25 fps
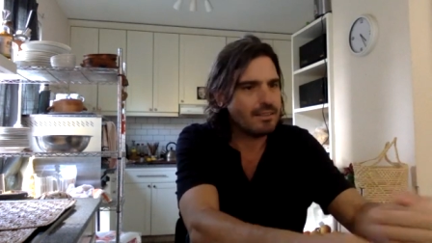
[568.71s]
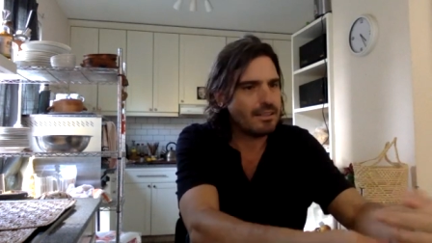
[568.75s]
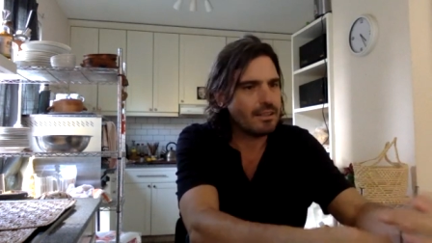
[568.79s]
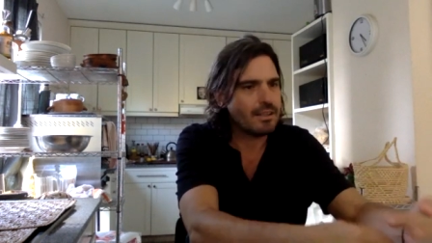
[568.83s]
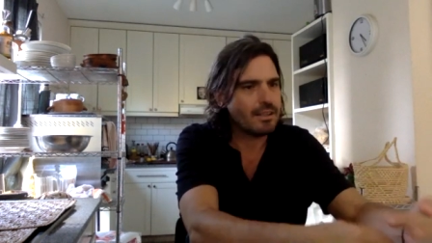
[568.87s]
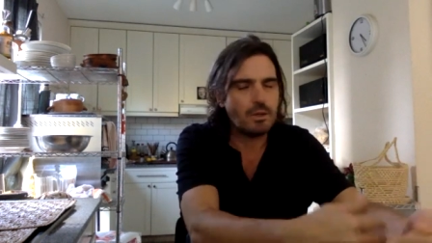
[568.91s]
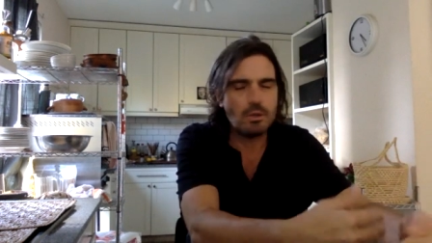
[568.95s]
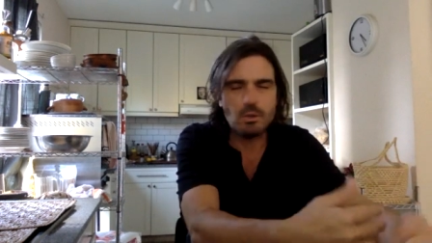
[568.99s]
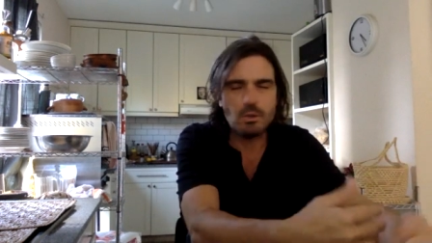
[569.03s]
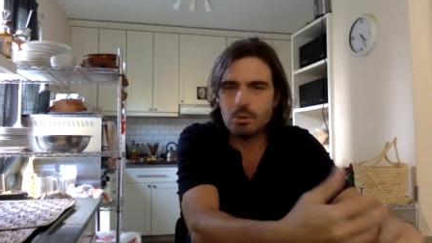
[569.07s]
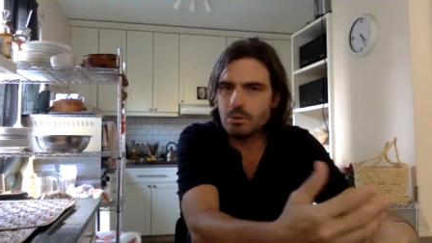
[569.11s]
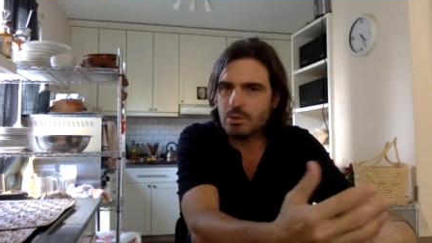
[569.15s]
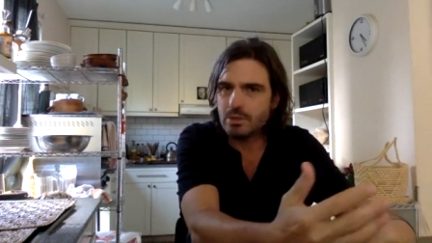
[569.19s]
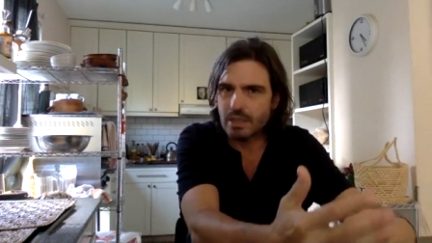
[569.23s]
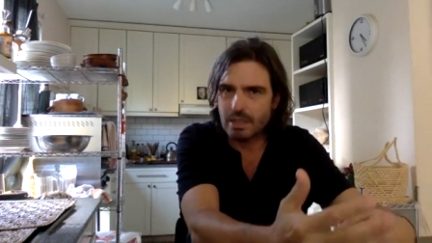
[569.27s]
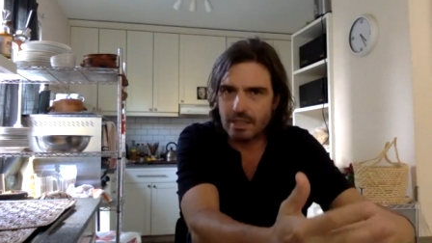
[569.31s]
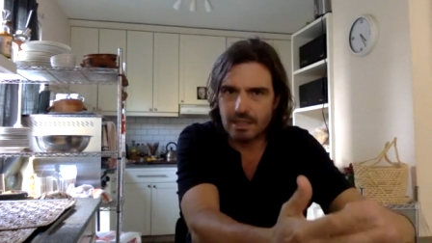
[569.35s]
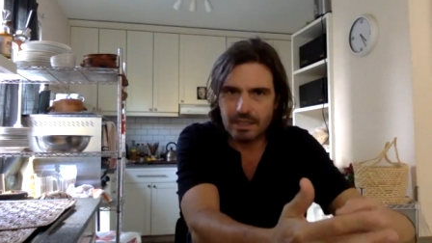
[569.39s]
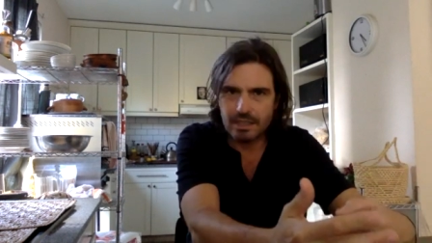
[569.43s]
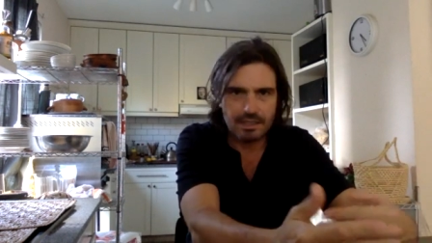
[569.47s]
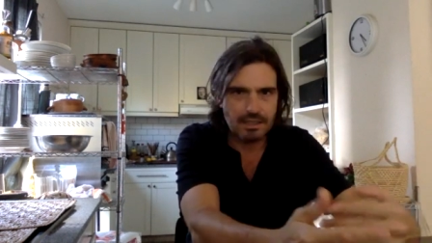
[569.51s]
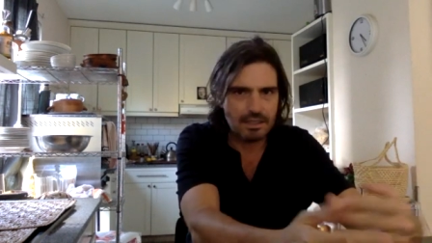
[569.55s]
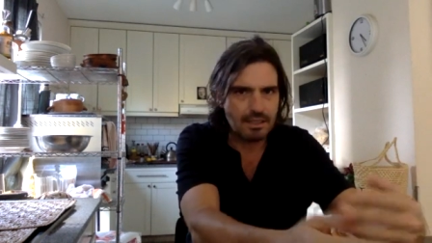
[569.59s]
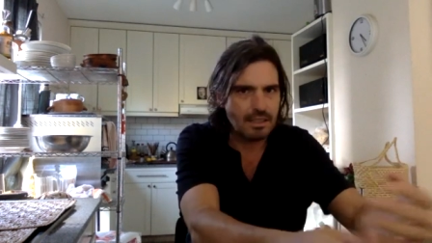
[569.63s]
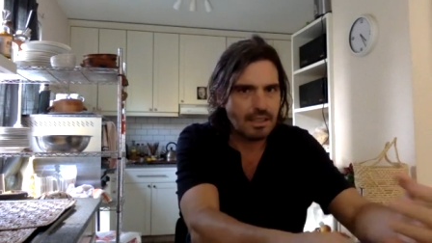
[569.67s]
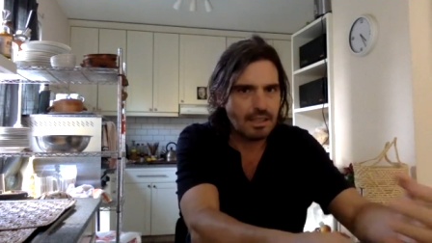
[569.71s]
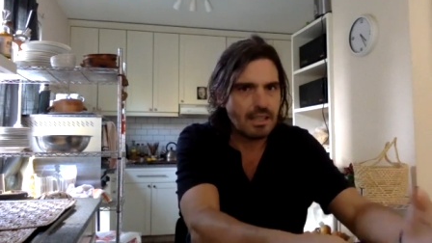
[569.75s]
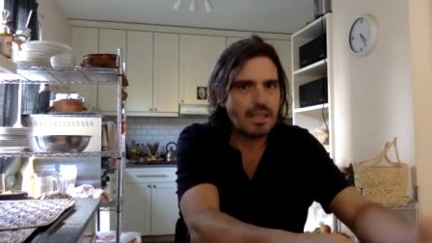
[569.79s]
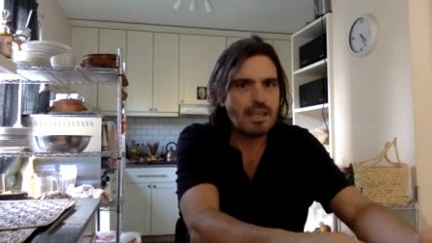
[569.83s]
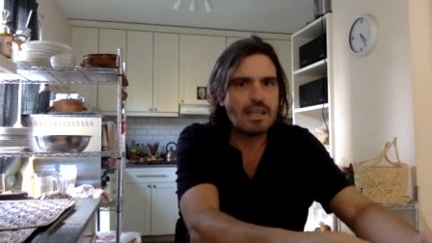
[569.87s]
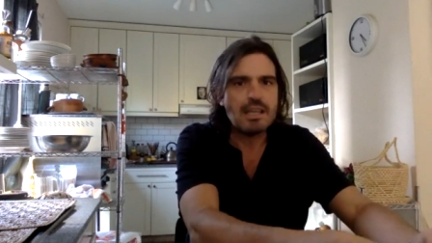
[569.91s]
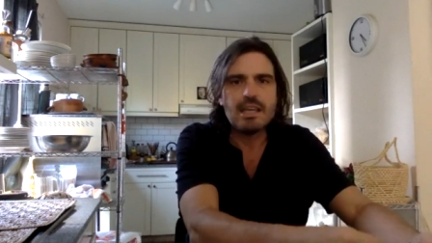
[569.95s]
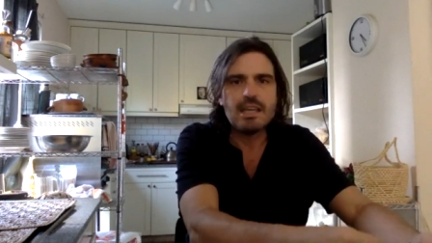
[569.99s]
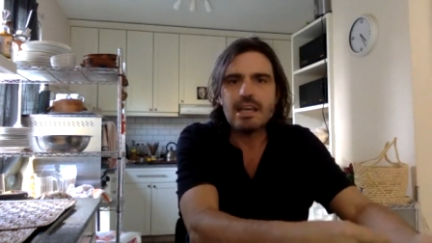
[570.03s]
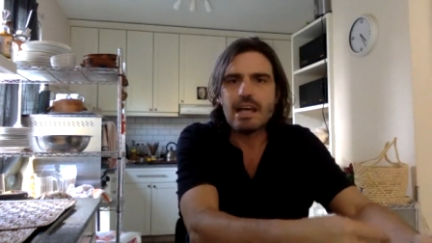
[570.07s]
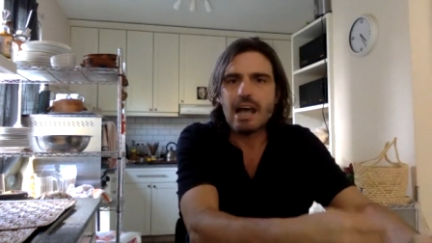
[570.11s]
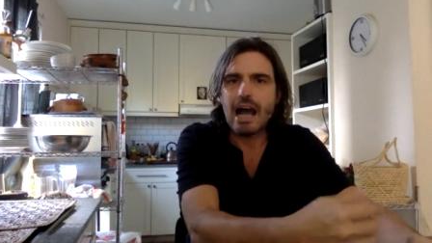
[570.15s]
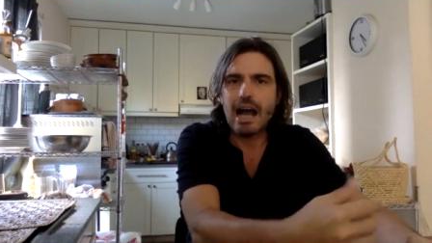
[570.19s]
gluten,
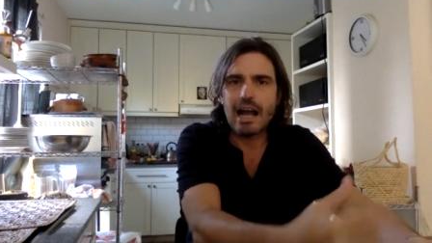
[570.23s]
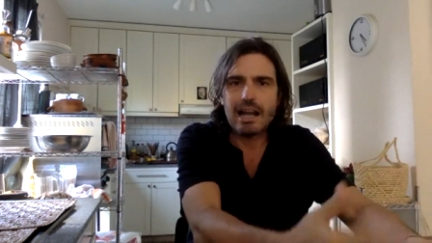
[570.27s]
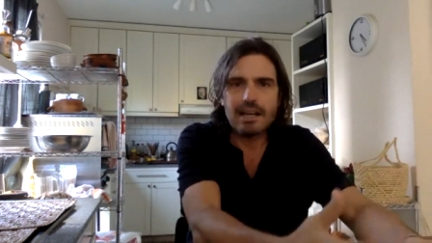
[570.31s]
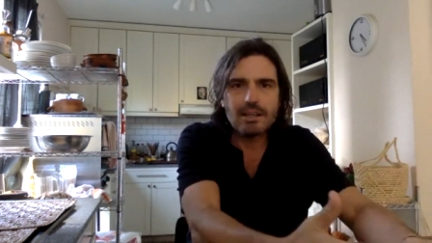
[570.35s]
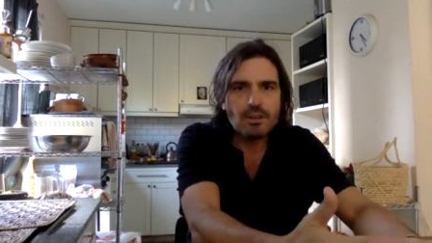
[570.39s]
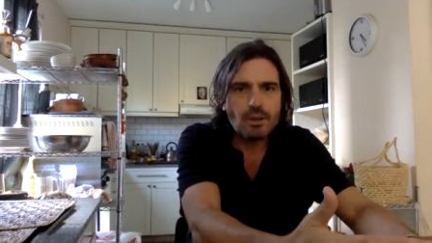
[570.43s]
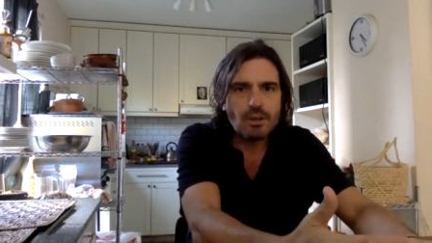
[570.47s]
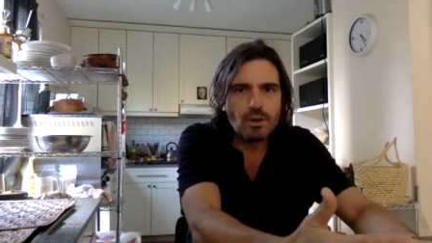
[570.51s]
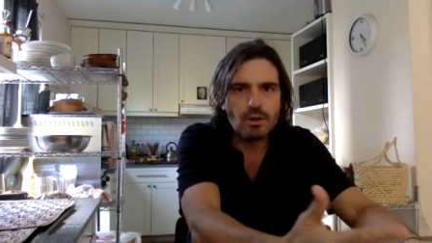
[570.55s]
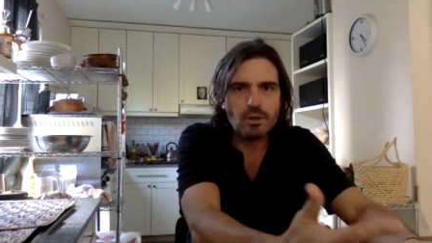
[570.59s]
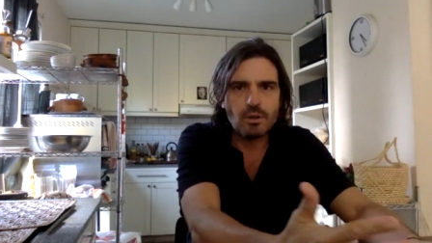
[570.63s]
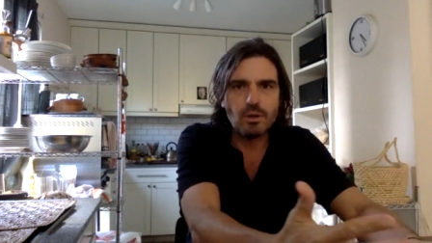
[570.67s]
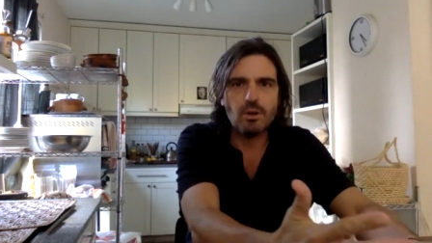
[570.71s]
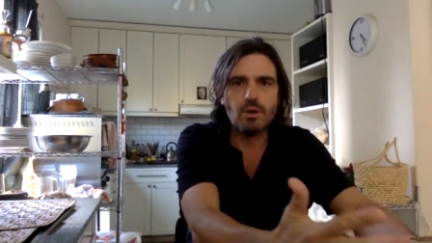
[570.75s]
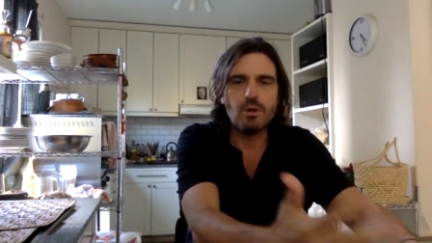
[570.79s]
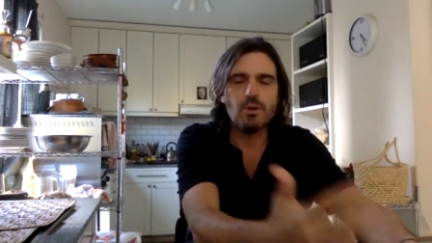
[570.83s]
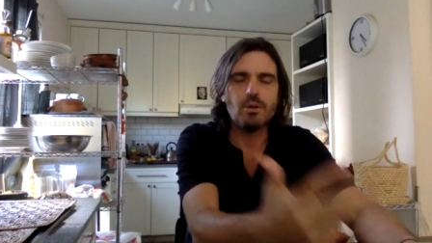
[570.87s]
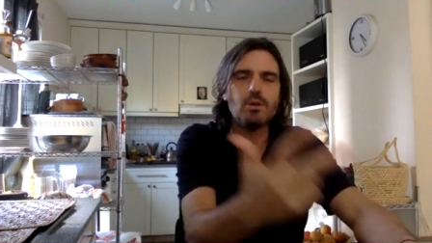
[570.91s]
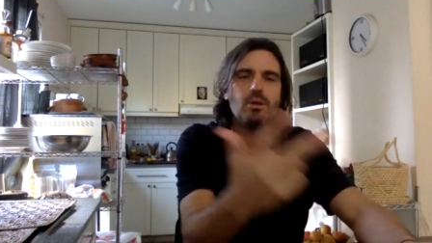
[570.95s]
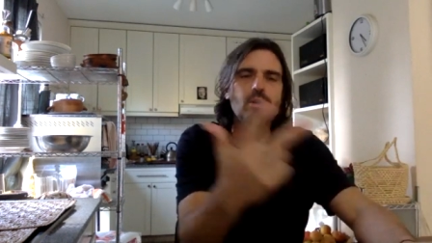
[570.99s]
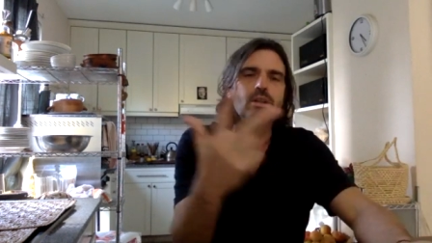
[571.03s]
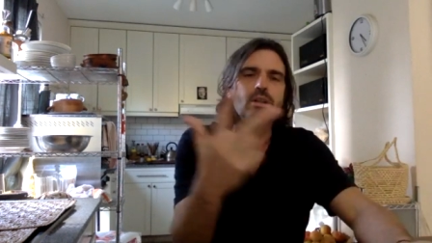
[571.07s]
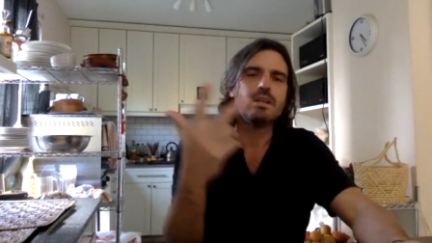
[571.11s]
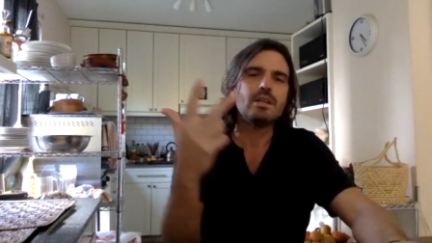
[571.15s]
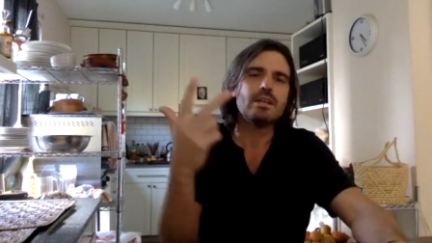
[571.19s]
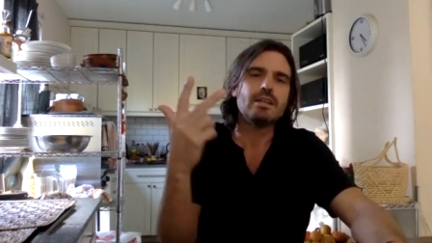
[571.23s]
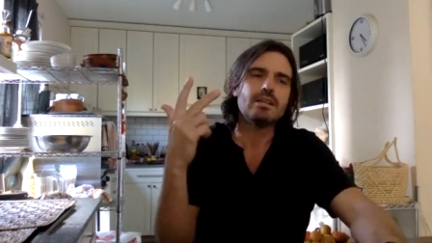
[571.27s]
mm-hmm. alcohol.